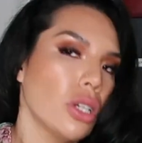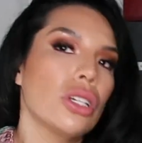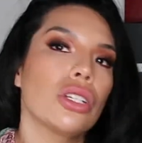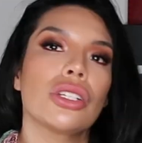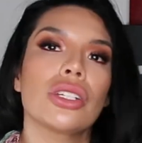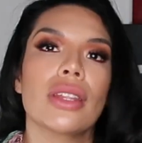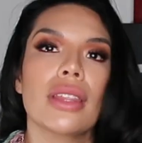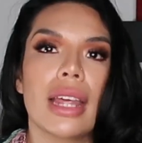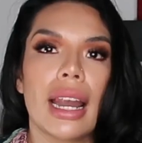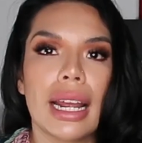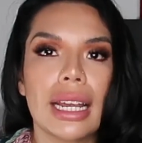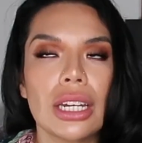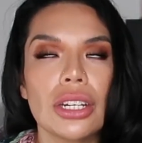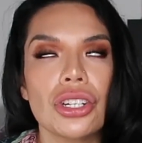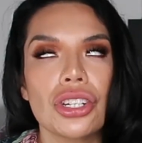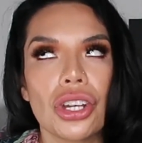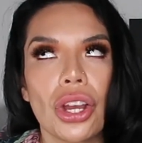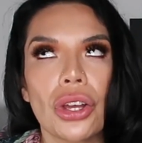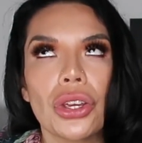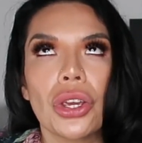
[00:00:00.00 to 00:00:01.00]
So then I can
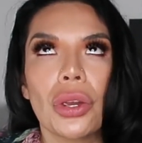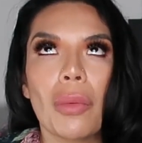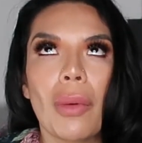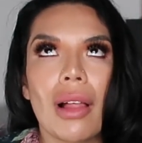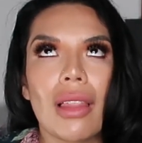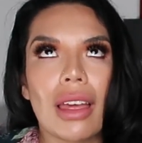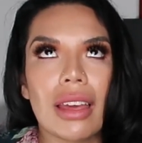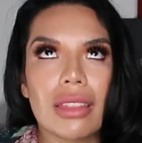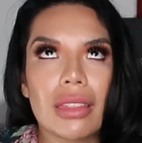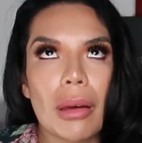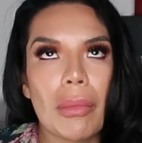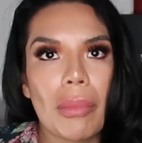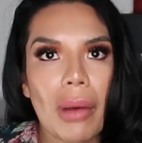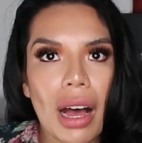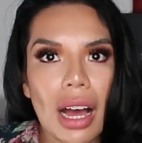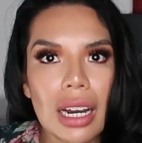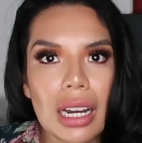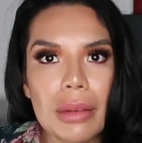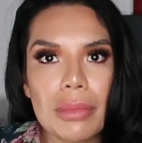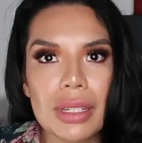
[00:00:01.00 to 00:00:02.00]
show you what like the
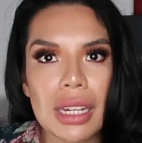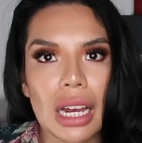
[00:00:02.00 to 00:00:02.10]
bottoms